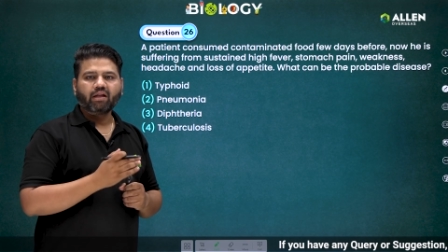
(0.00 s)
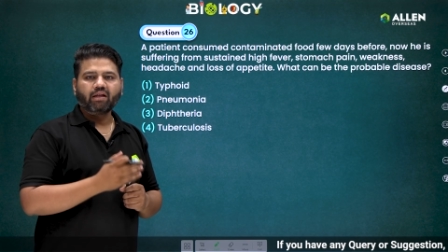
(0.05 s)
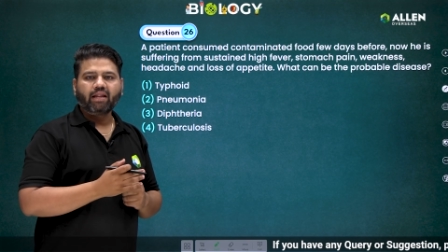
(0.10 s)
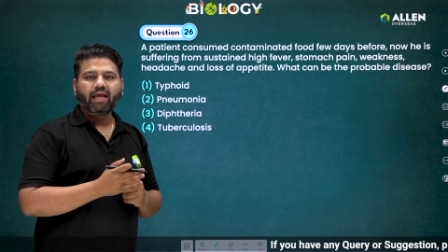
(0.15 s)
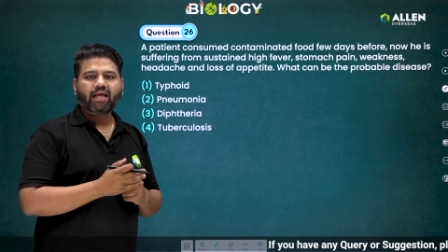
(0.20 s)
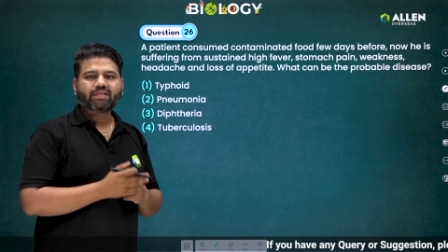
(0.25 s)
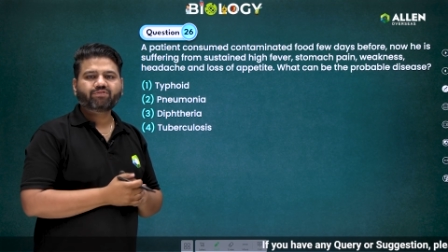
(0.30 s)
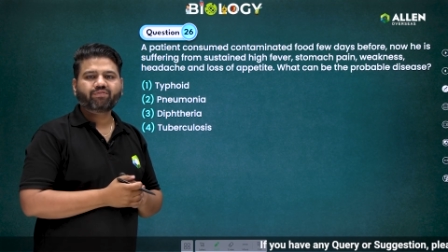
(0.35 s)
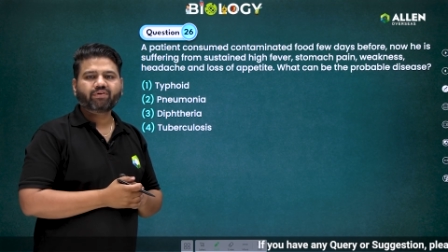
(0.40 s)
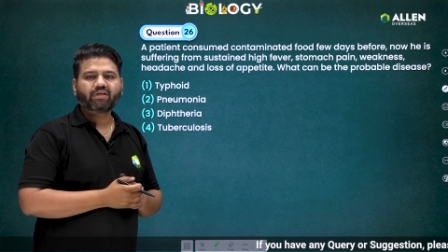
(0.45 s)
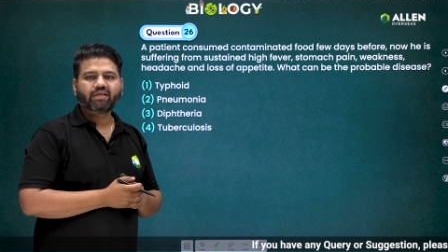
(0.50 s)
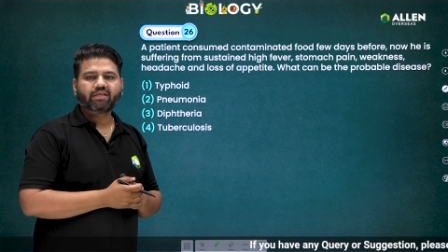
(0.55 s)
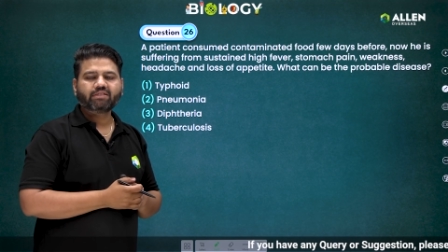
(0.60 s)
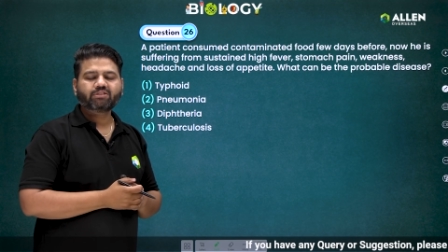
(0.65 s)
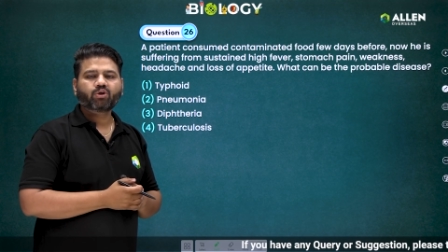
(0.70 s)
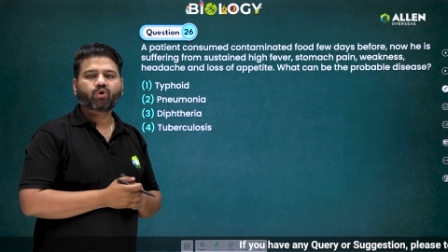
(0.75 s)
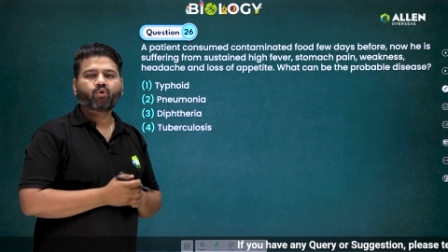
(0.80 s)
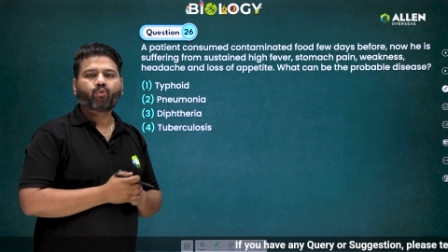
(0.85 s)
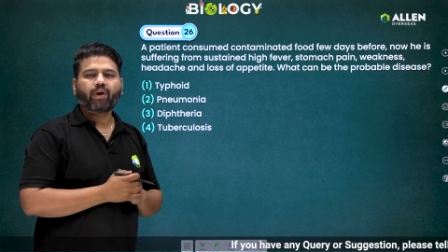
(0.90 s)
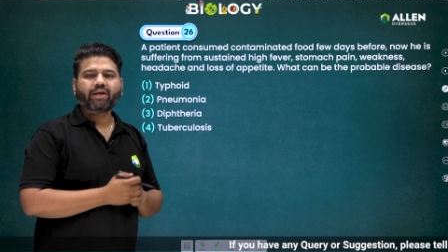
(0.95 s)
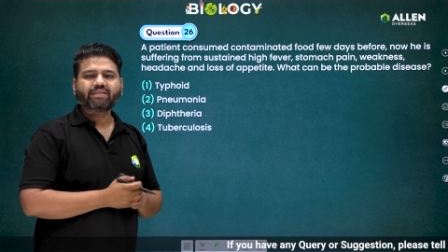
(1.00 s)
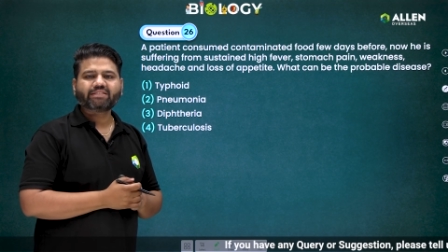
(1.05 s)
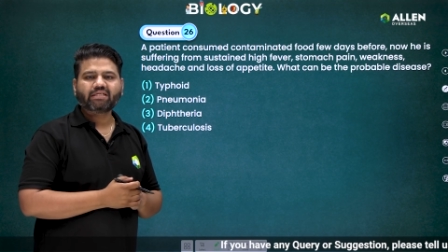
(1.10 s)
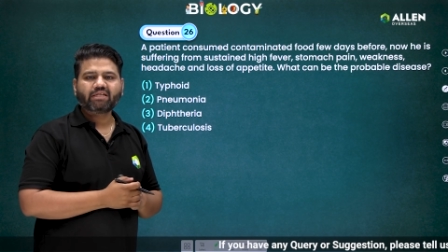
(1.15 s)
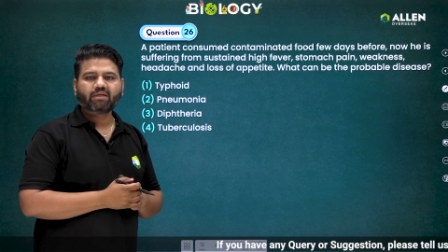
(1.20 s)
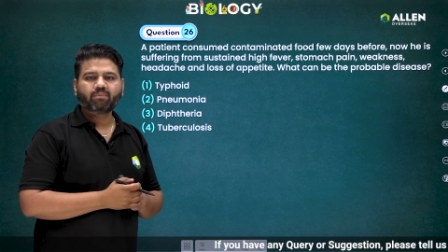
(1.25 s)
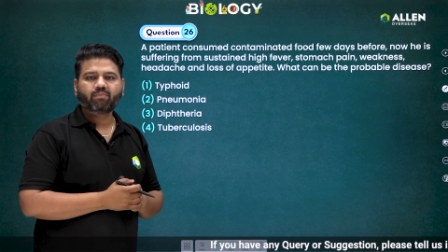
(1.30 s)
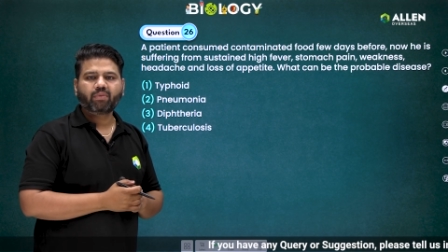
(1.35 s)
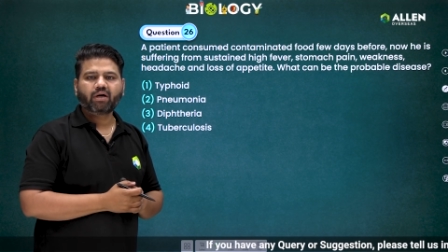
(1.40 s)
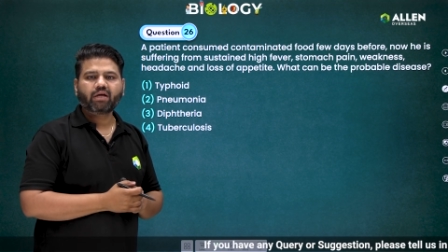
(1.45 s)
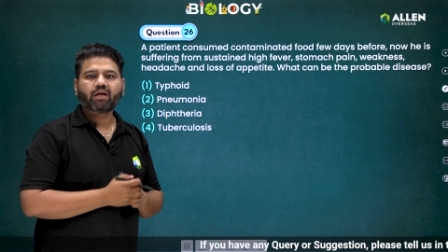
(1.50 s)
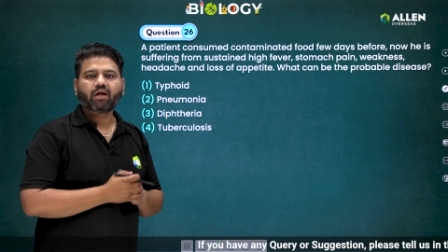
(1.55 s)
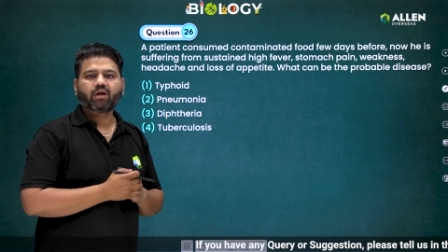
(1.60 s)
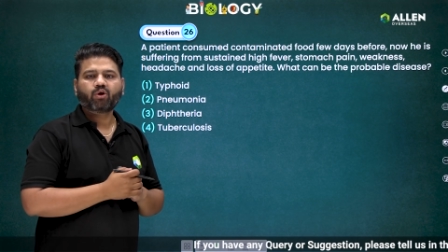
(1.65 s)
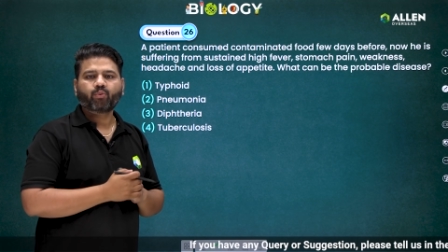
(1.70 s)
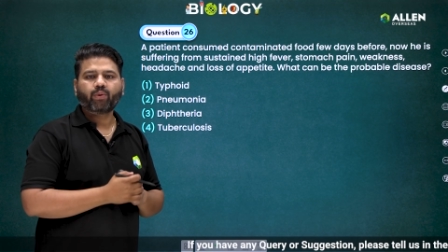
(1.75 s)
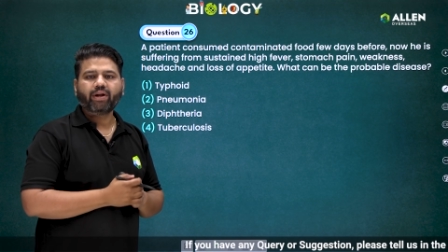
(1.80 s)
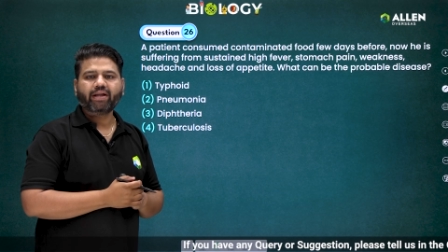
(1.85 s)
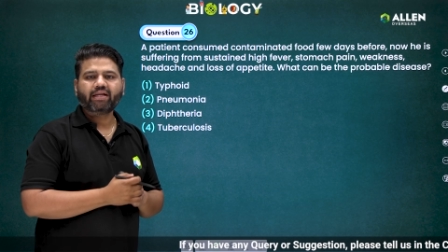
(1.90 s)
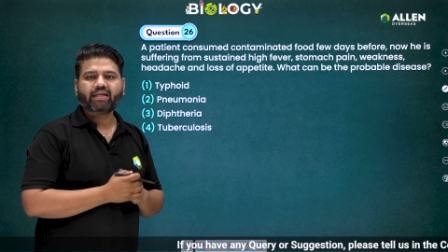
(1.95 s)
Next one is question number
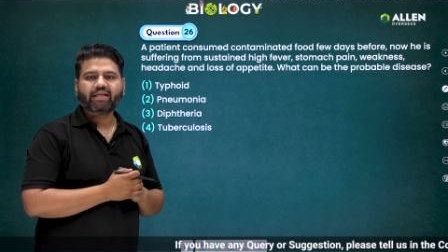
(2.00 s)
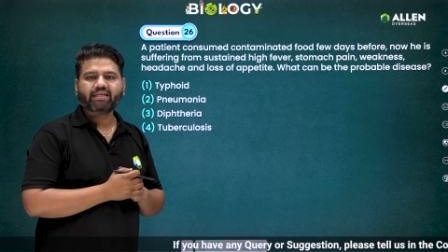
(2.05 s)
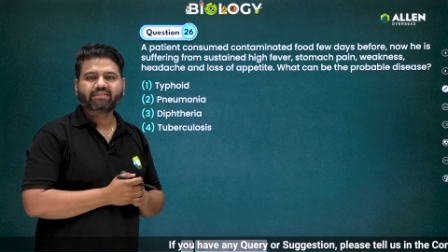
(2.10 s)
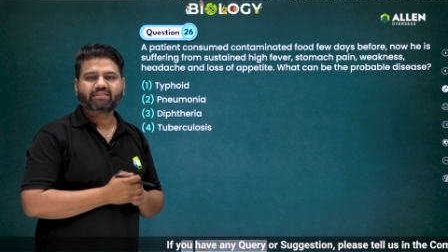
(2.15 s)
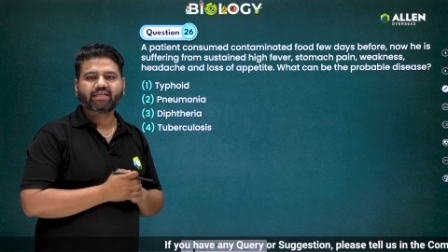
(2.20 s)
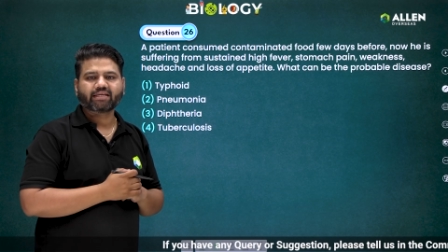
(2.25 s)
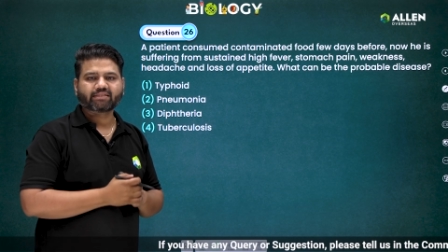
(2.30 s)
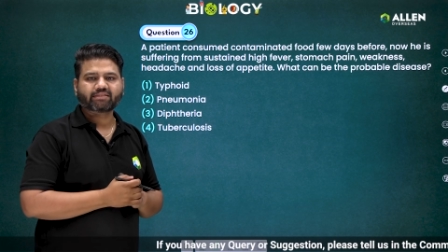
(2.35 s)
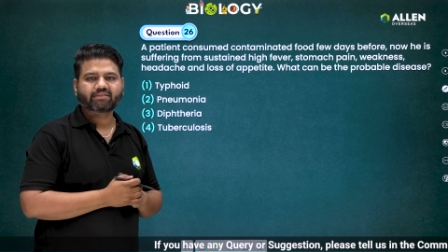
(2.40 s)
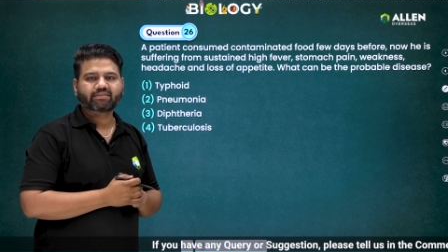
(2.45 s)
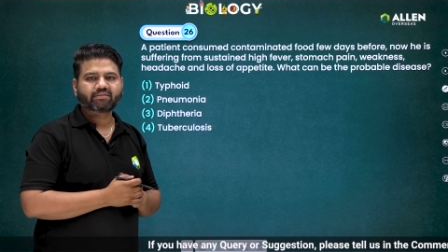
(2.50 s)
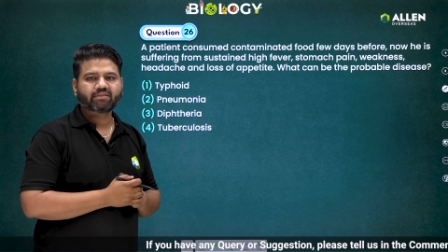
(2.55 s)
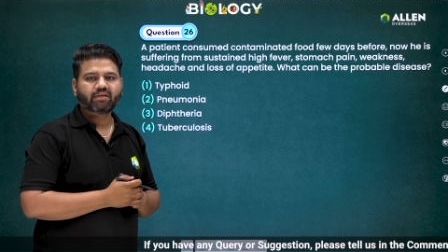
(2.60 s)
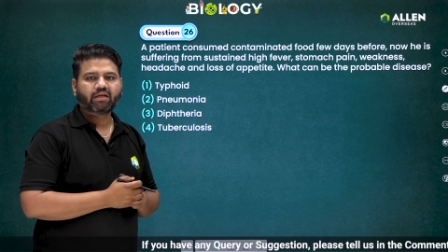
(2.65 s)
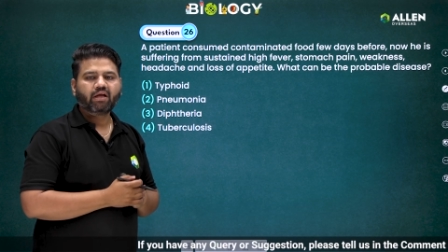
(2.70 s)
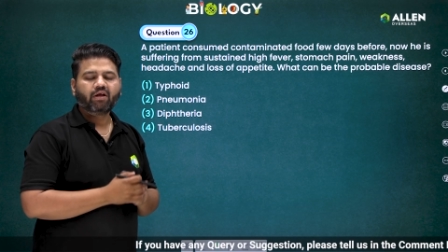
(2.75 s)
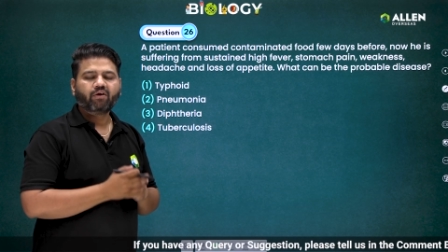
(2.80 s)
26.